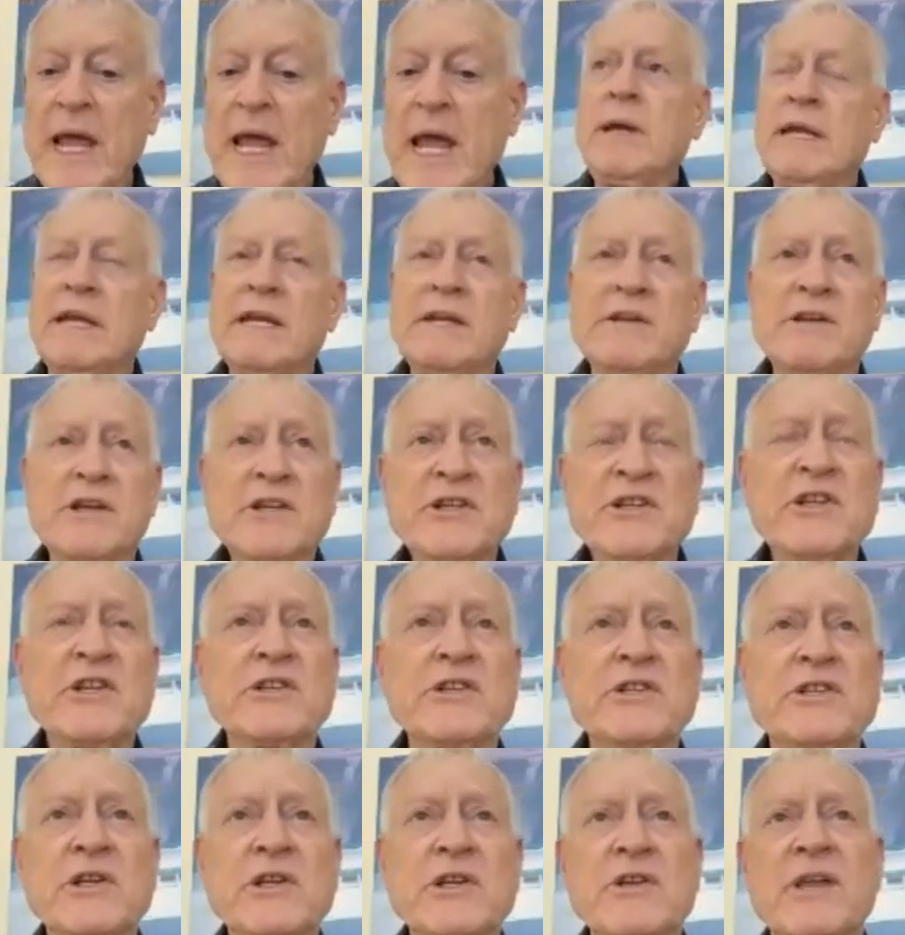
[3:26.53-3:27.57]
In
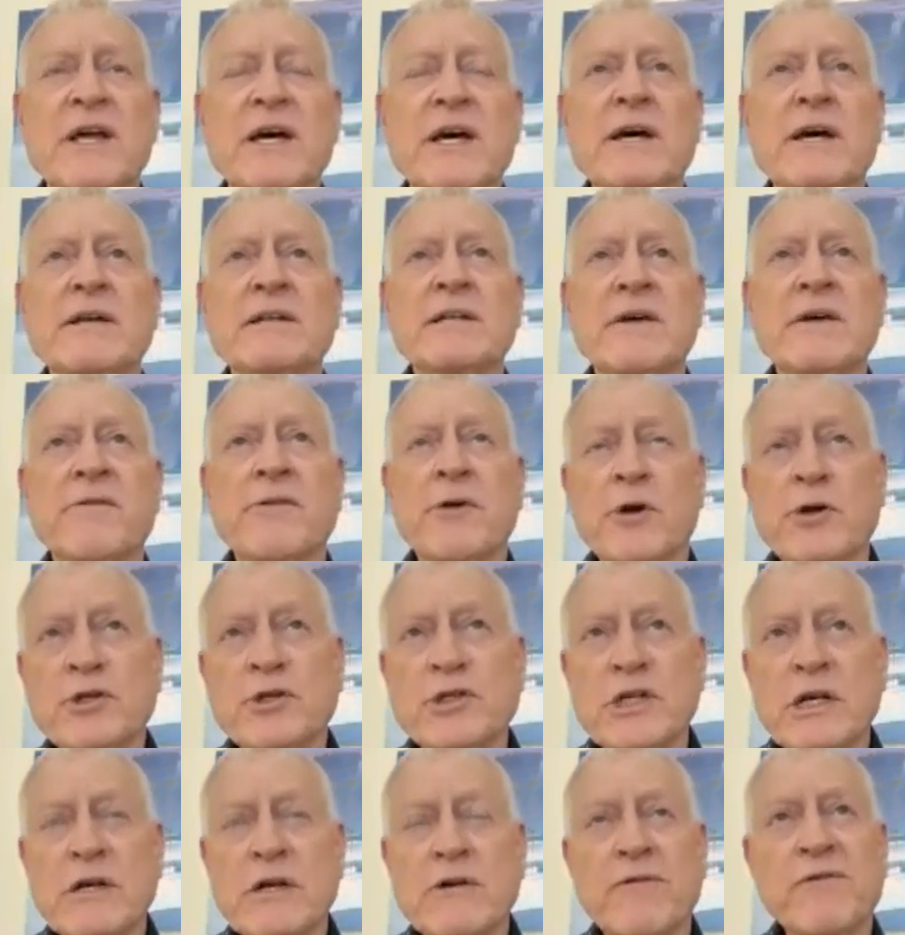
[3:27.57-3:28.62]
addition to the
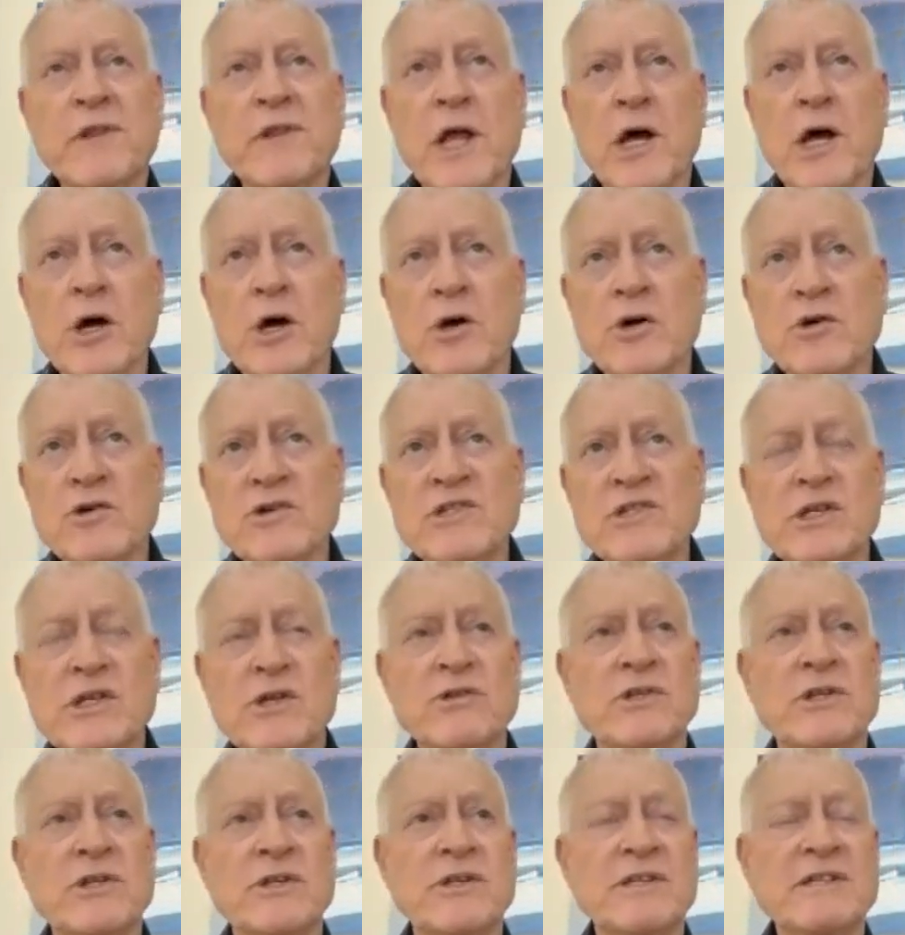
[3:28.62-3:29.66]
diversion of flows
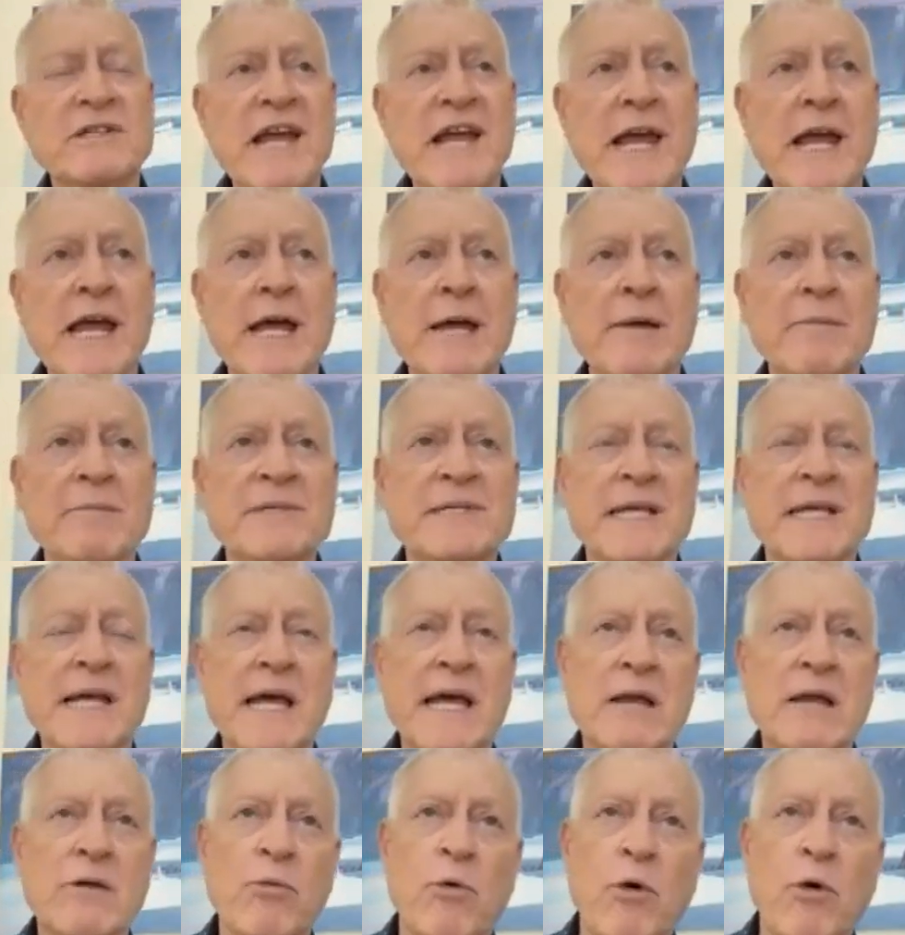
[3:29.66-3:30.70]
due to the dams
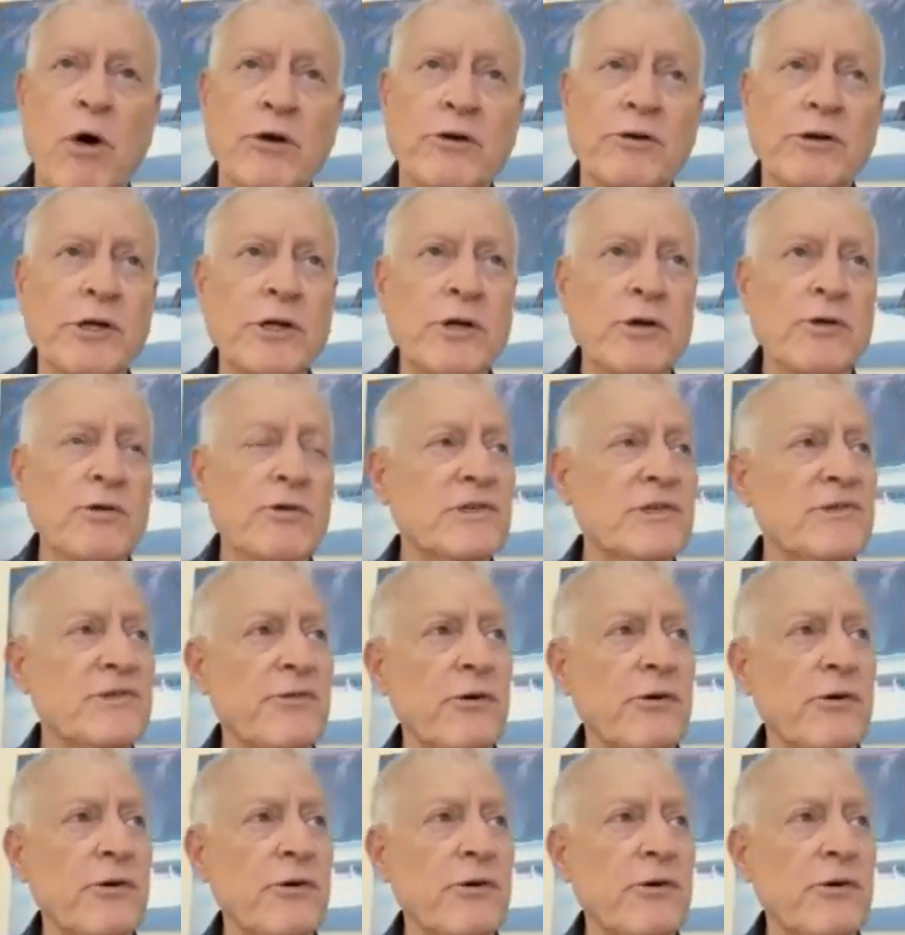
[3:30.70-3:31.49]
and water use